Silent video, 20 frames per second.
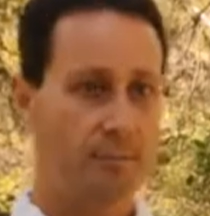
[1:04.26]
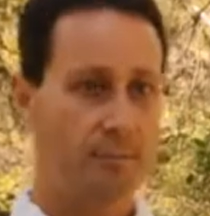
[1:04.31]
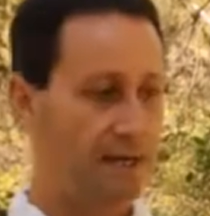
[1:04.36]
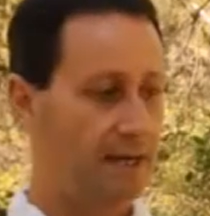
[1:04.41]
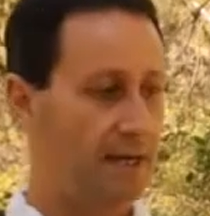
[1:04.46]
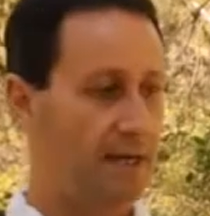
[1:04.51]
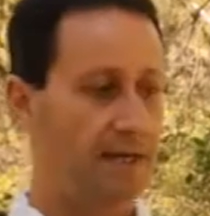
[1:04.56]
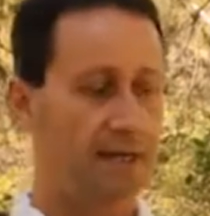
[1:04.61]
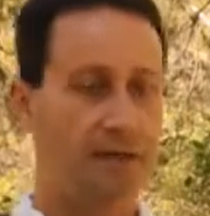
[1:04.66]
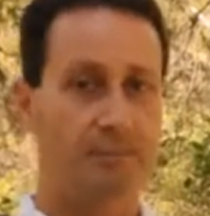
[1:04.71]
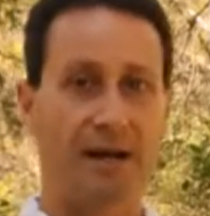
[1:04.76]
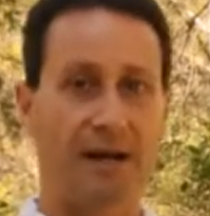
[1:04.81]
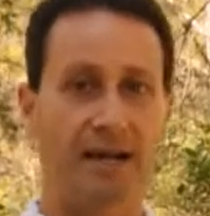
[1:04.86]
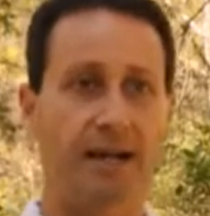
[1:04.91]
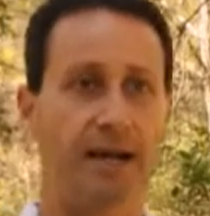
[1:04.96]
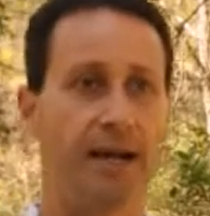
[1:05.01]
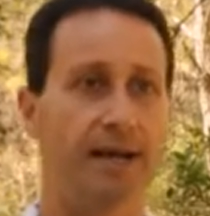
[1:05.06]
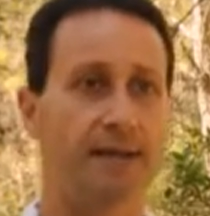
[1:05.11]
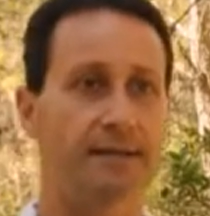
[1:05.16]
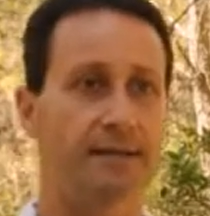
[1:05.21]
bit like my
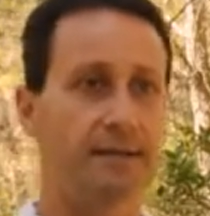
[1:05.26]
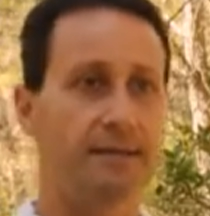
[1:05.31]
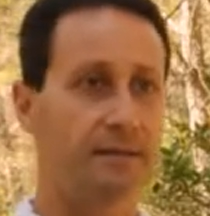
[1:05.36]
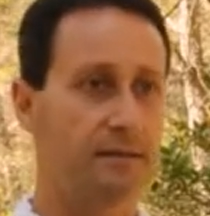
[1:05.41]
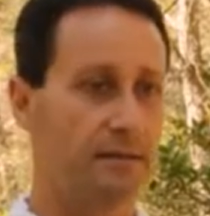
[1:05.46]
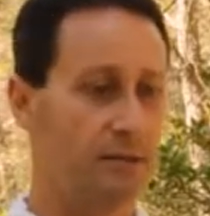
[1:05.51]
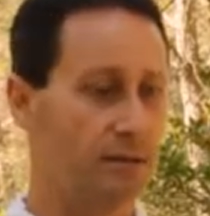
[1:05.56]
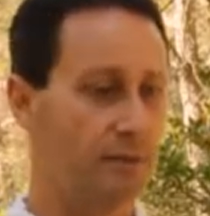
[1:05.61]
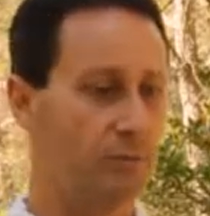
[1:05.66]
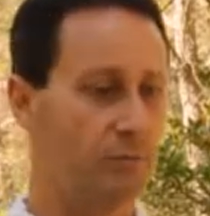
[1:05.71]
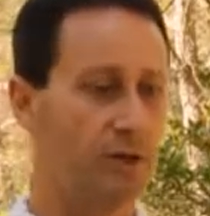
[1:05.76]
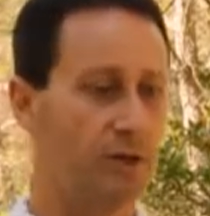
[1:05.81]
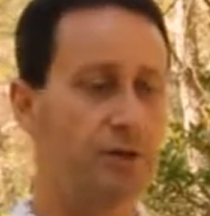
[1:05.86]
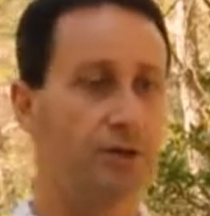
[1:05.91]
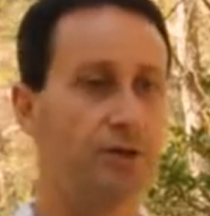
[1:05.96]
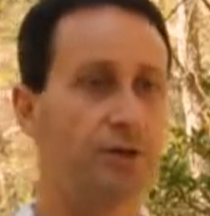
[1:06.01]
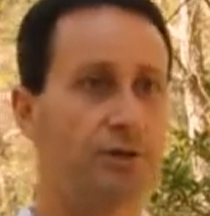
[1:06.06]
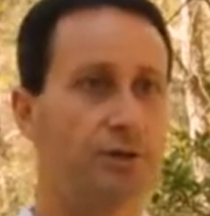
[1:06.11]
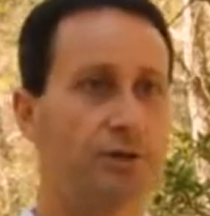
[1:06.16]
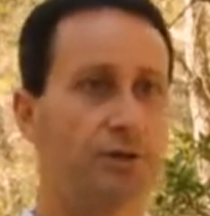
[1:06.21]
hand, in
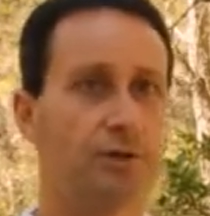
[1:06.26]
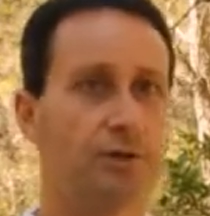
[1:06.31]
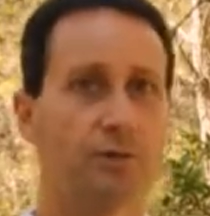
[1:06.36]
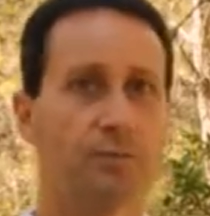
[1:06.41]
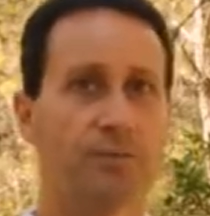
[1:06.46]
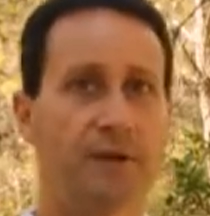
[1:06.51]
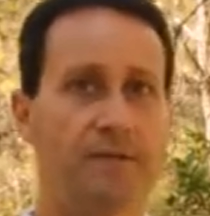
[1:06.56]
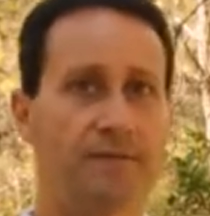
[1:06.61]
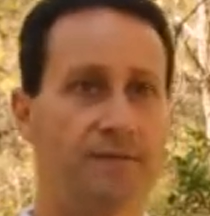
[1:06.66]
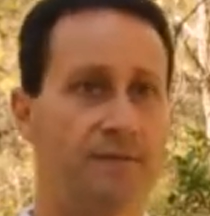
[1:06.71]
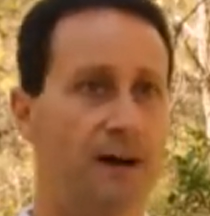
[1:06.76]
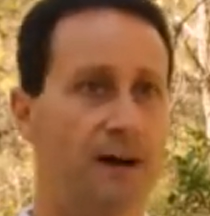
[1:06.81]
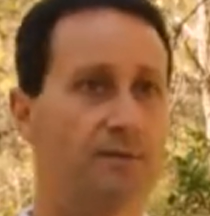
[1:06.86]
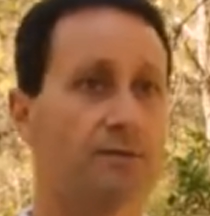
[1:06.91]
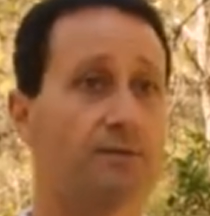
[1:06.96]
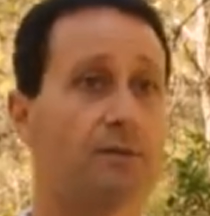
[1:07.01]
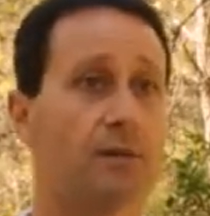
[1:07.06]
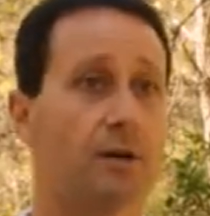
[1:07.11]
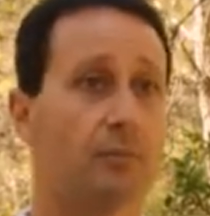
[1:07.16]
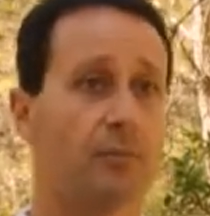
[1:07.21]
which you may
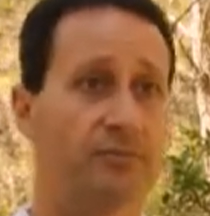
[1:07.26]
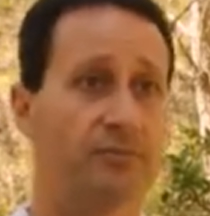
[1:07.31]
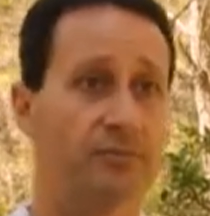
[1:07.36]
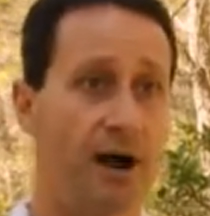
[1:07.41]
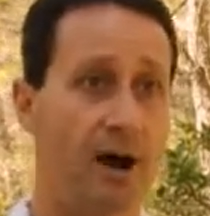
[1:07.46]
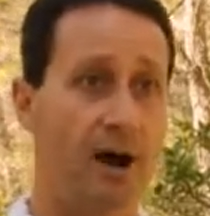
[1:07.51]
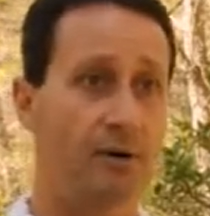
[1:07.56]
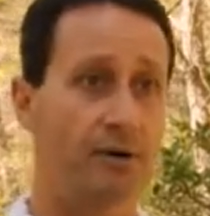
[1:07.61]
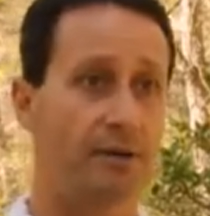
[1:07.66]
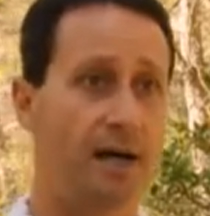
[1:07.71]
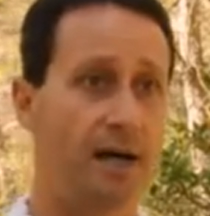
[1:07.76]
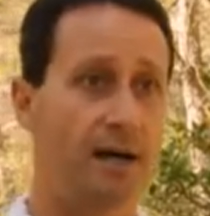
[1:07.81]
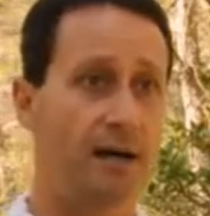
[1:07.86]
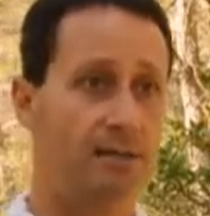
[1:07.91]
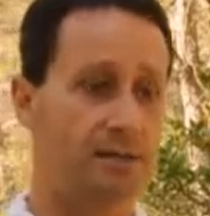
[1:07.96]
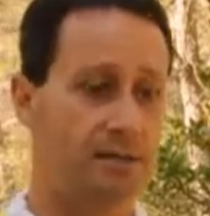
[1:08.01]
find some fauna,